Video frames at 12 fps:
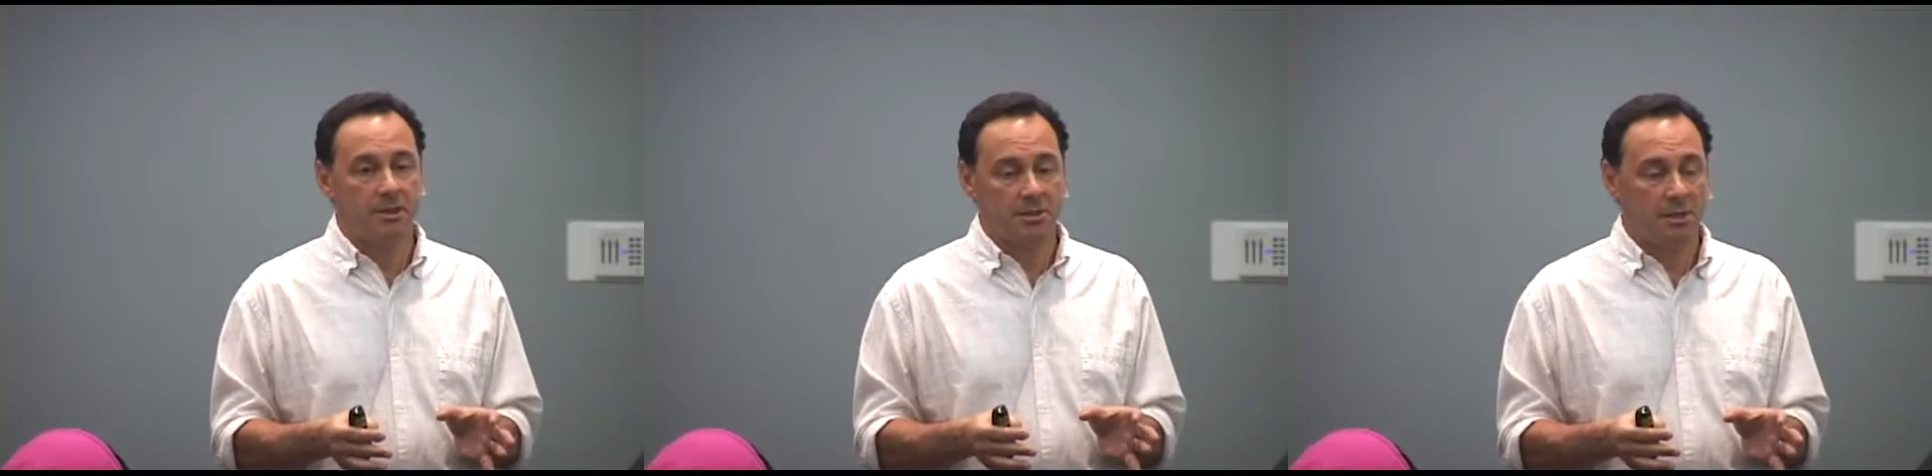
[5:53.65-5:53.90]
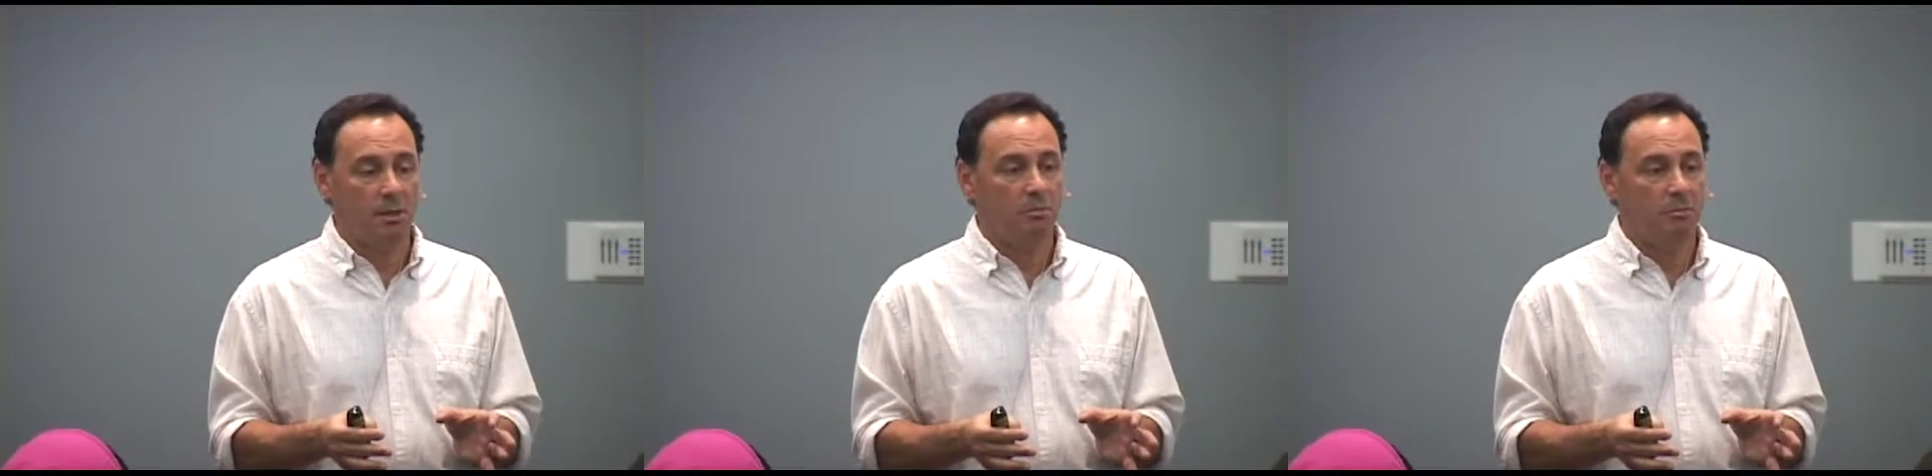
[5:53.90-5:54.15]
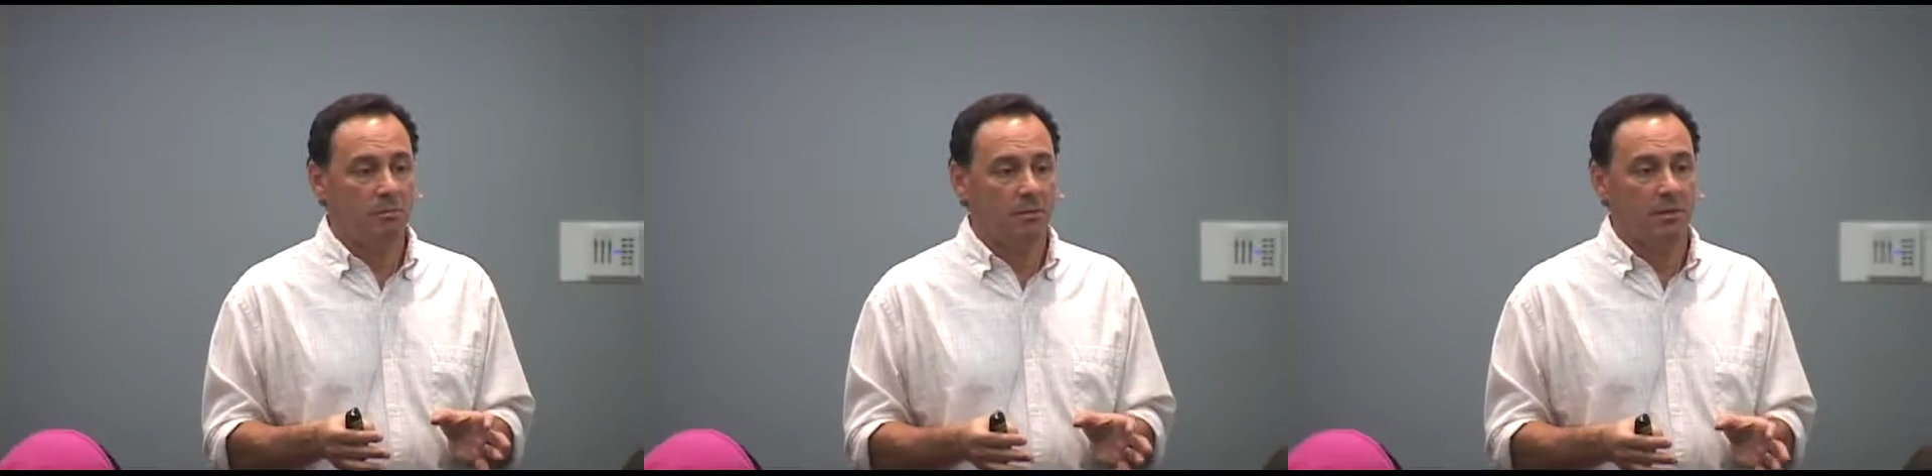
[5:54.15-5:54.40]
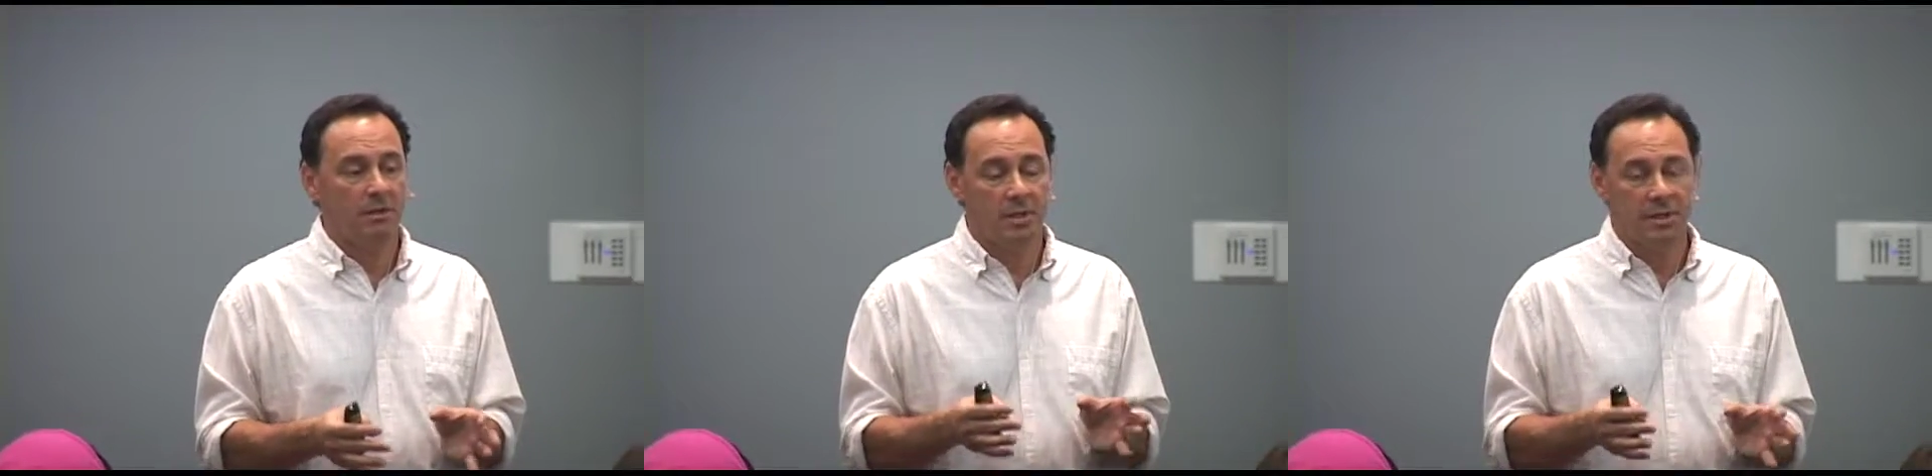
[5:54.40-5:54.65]
HM
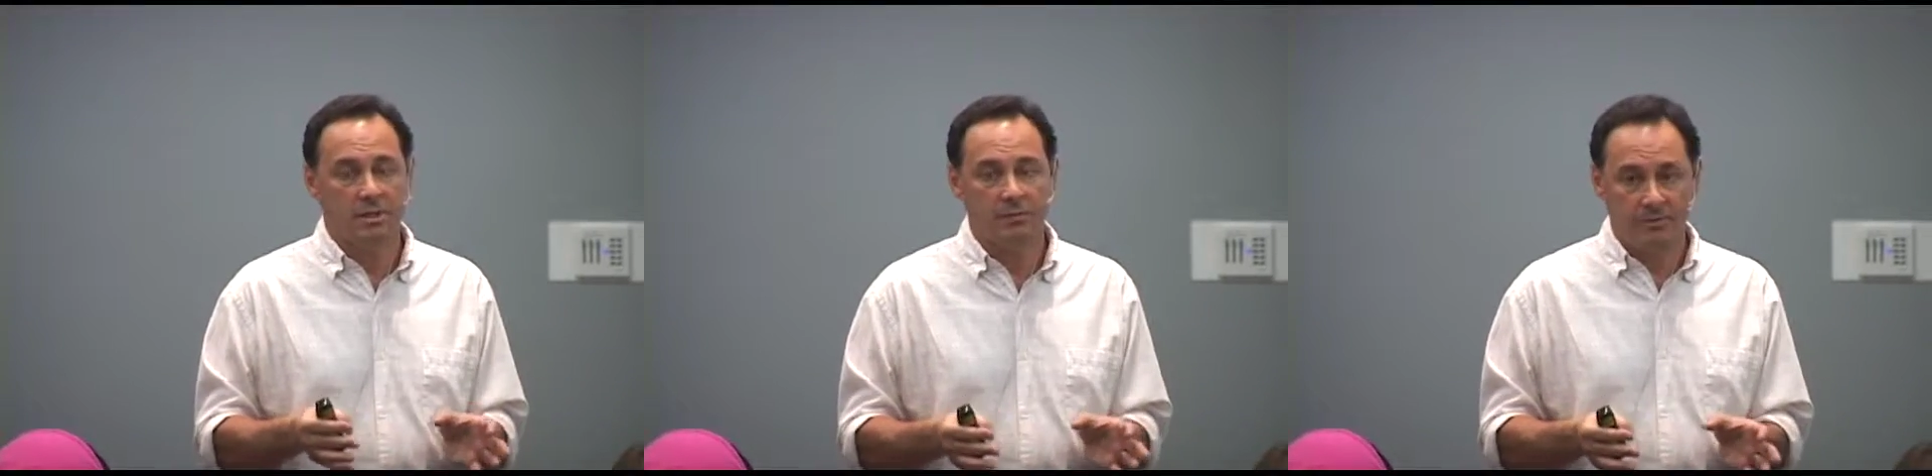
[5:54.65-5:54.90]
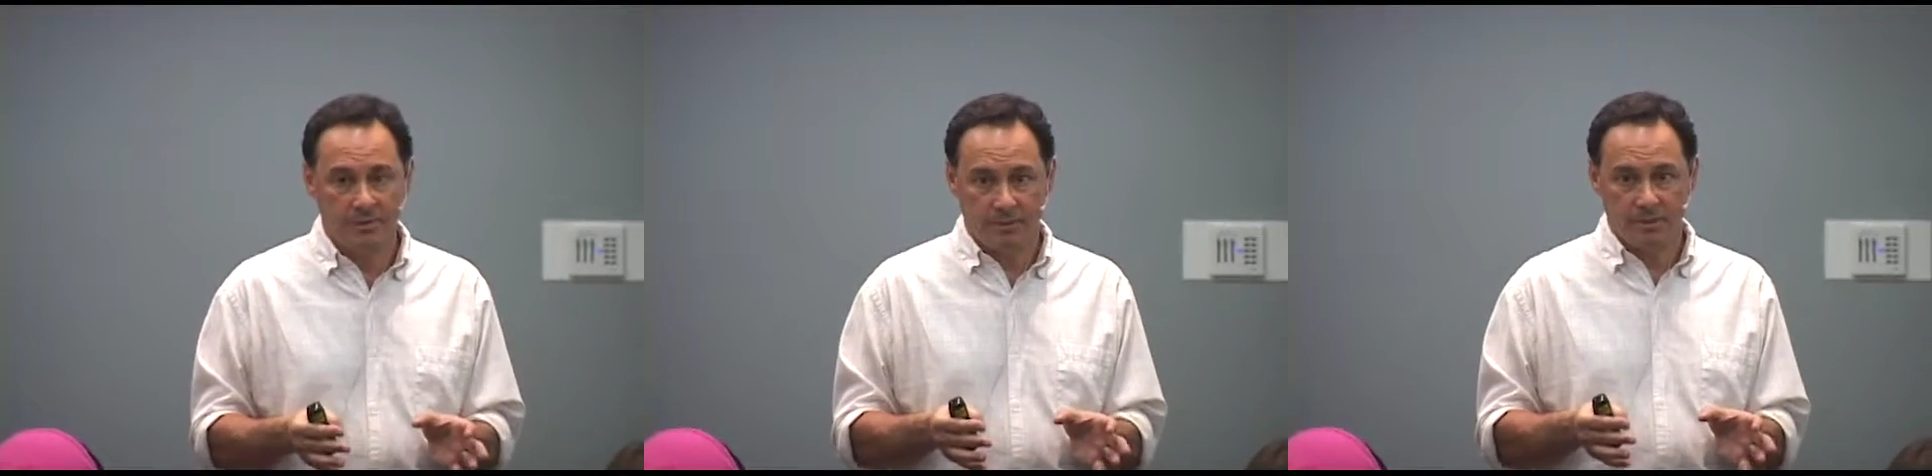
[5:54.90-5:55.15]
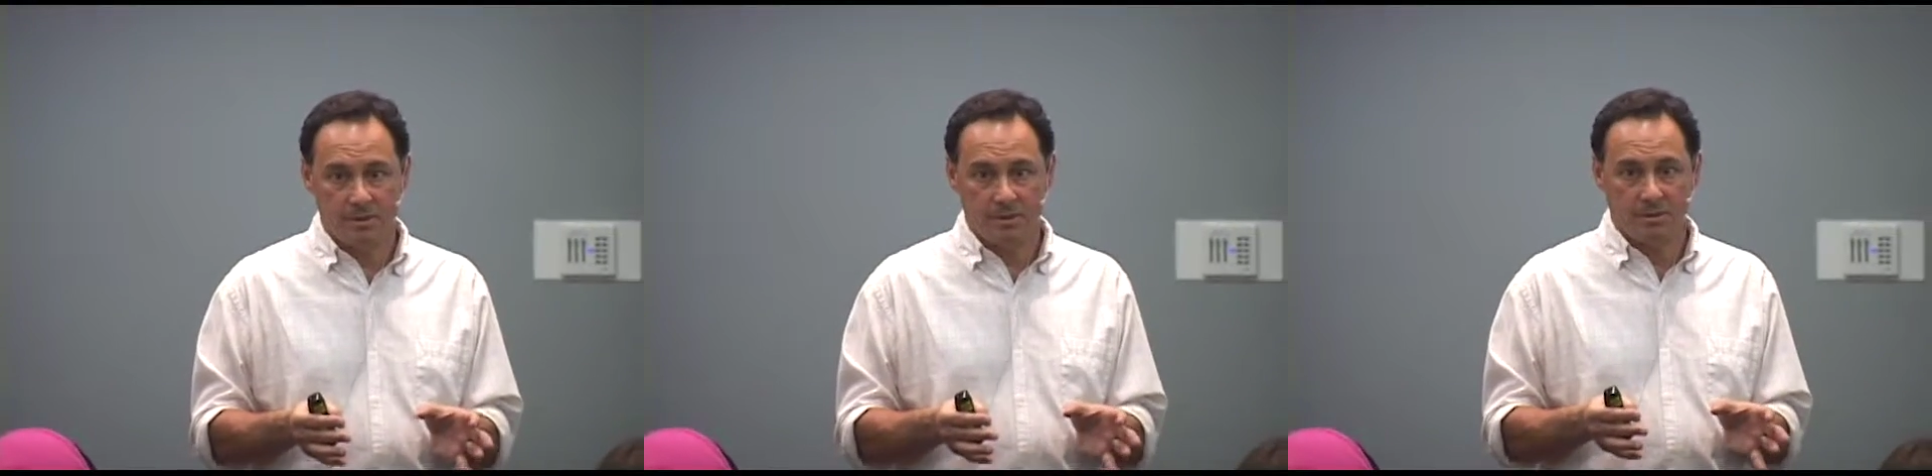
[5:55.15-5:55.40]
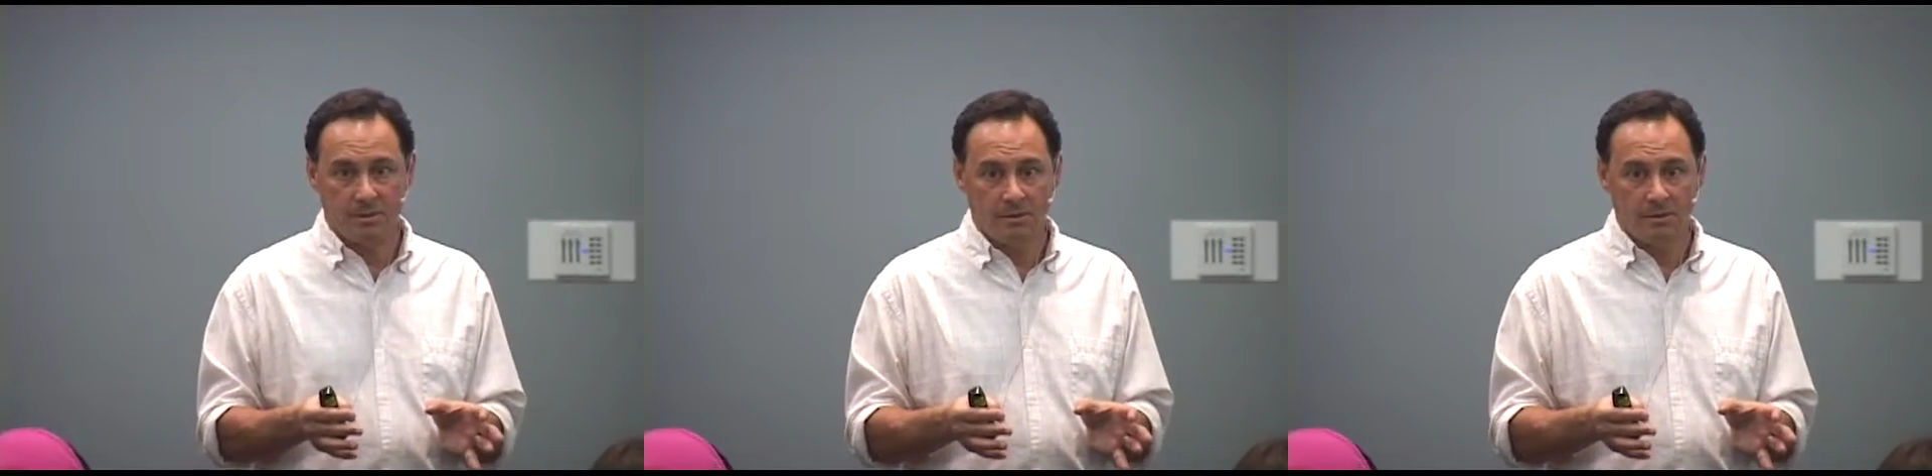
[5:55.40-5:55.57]
in the 1950s.